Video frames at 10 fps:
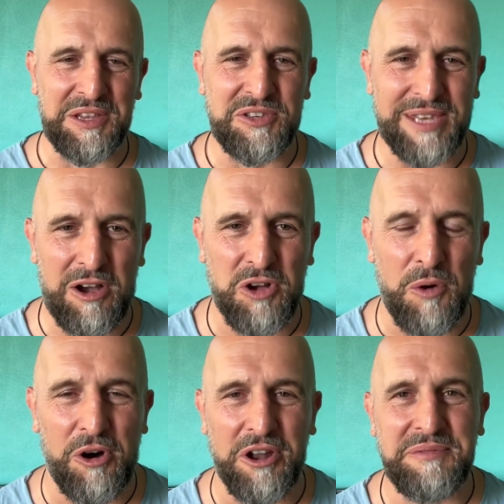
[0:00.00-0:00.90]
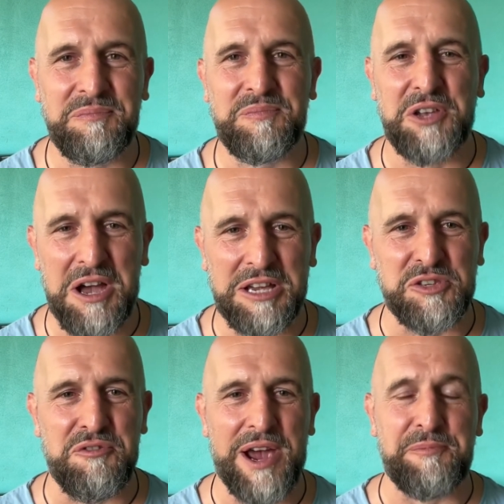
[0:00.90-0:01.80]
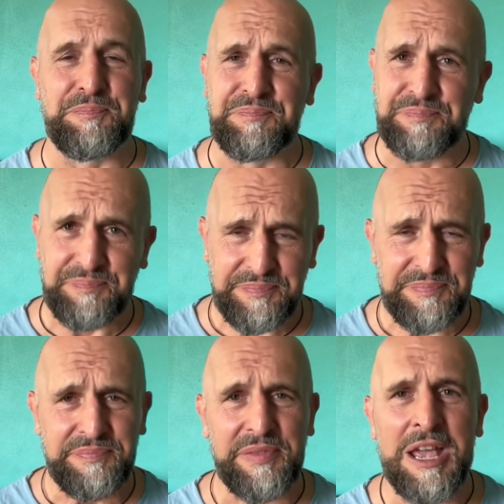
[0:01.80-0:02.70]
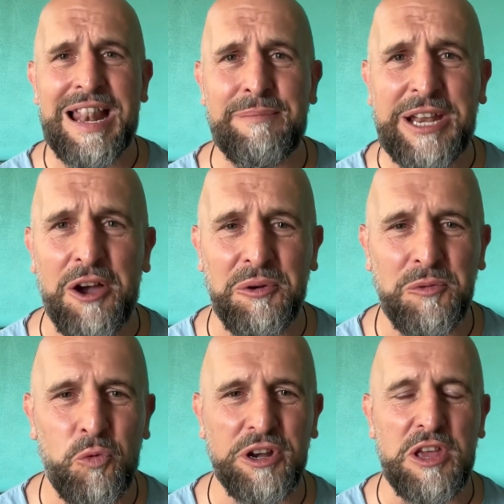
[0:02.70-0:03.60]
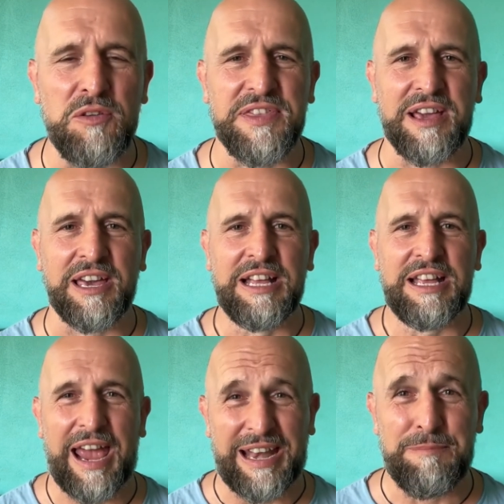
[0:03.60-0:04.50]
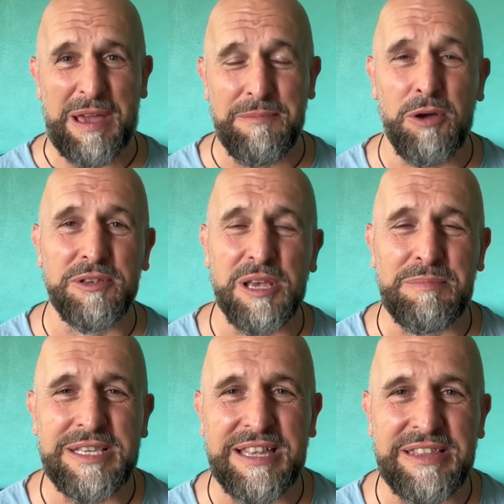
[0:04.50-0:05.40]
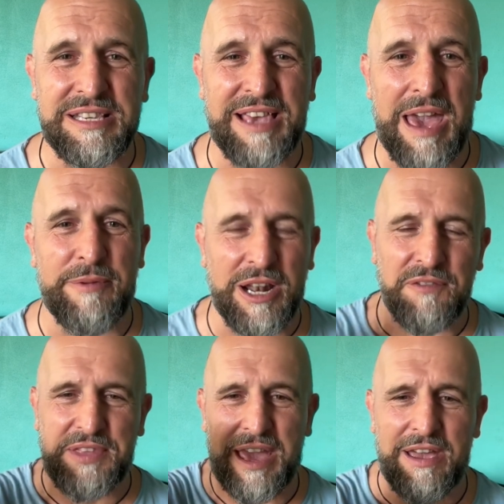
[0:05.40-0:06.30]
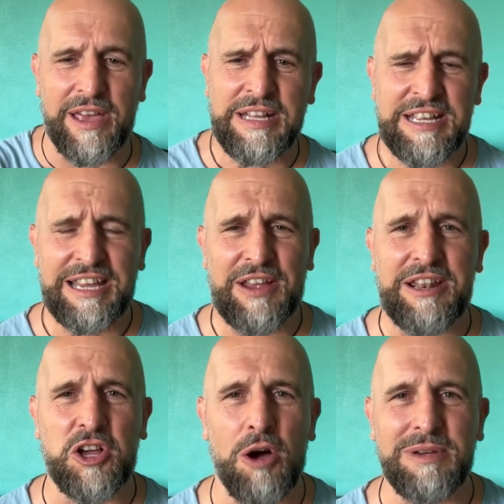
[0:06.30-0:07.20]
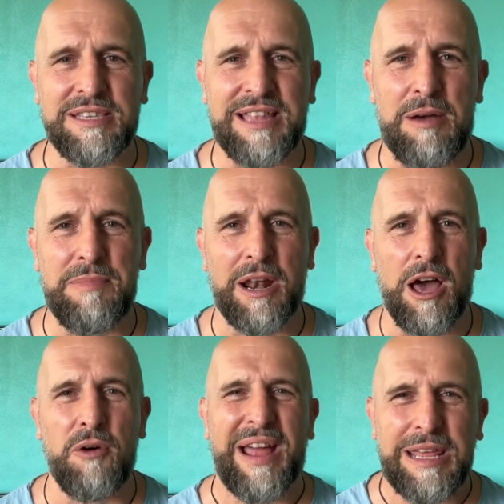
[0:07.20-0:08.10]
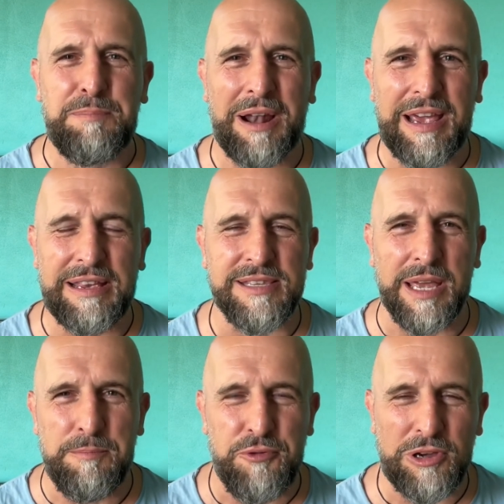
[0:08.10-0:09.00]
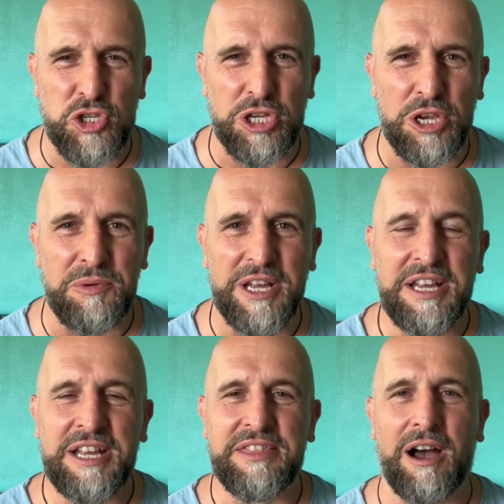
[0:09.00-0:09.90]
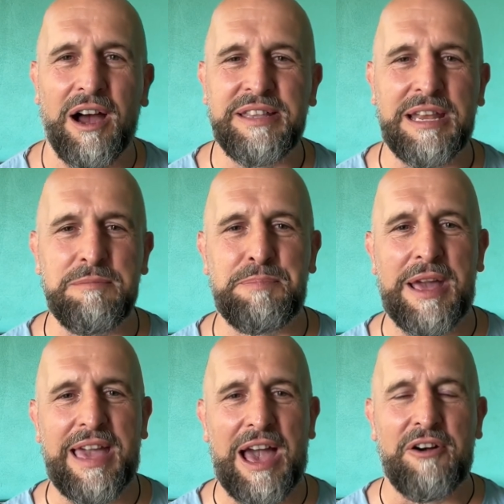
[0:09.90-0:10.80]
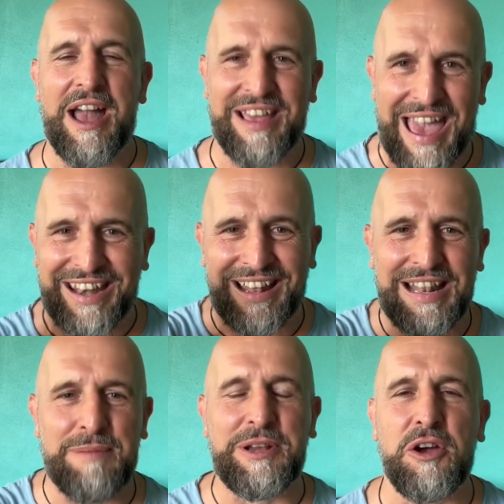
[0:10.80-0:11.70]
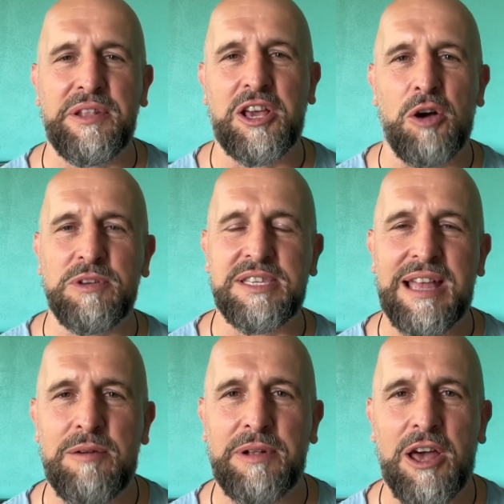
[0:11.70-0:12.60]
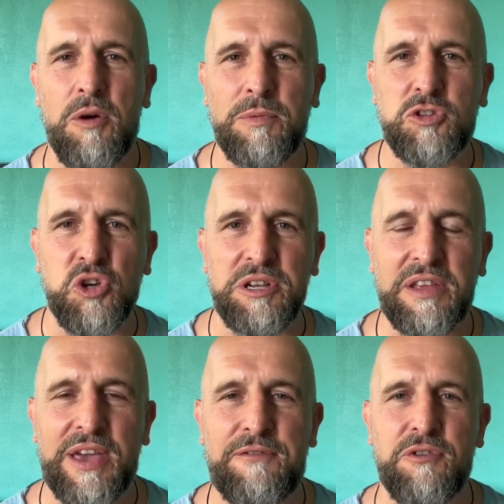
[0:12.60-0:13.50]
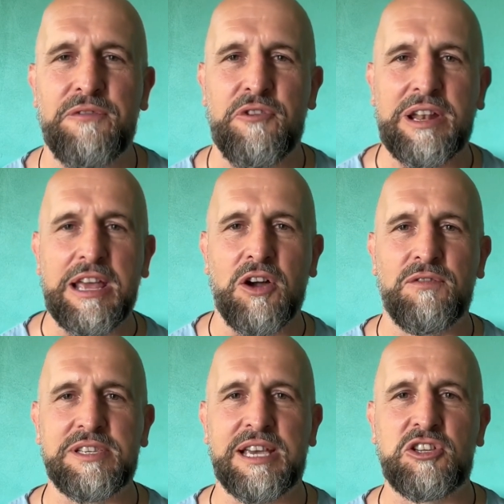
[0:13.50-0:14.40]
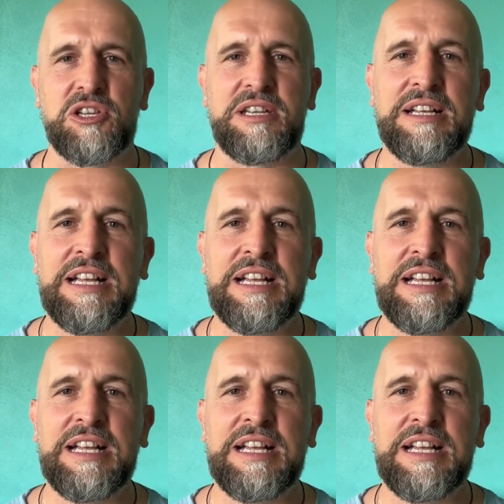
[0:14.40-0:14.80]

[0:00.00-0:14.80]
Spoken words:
Sale go on, Tigers are out. Let me know, what do you think? Any big moments I missed in this game? I'd love to hear in the comments down below. Any players that impressed you that I didn't pick out? Again, let me know in the comments down below and we'll join you there for a friendly conversation.